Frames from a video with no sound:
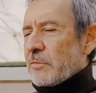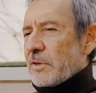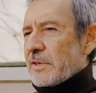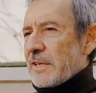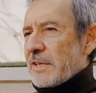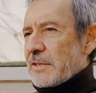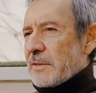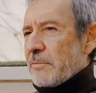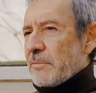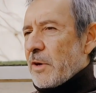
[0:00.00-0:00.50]
what
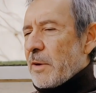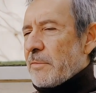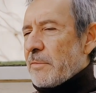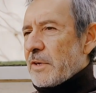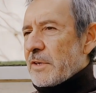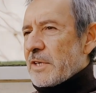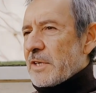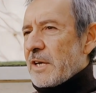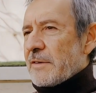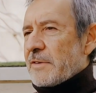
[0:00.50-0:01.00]
does a
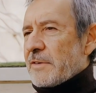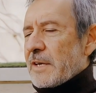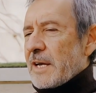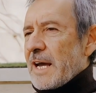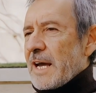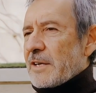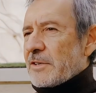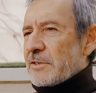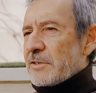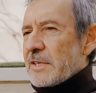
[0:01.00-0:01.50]
proper cover
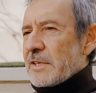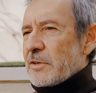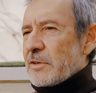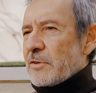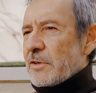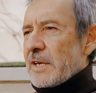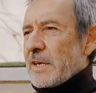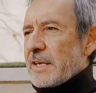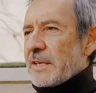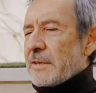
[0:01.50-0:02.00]
actually
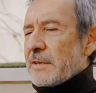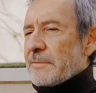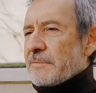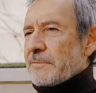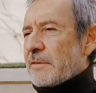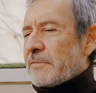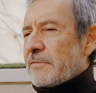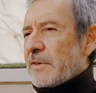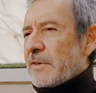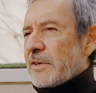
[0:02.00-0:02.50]
look like?
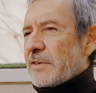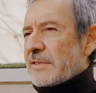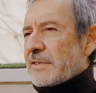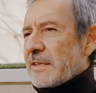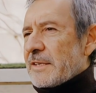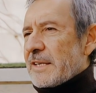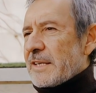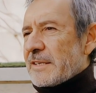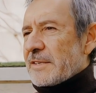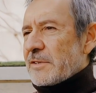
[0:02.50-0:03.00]
First,
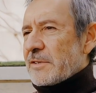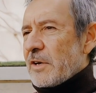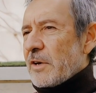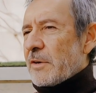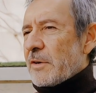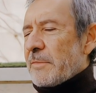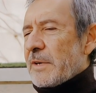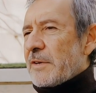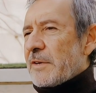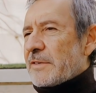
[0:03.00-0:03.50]
let's talk
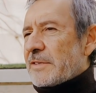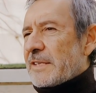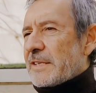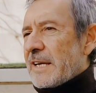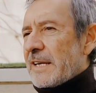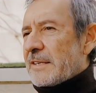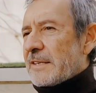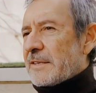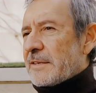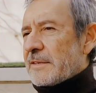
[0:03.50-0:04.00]
about
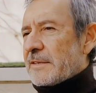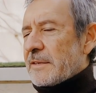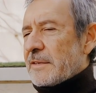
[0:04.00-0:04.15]
size.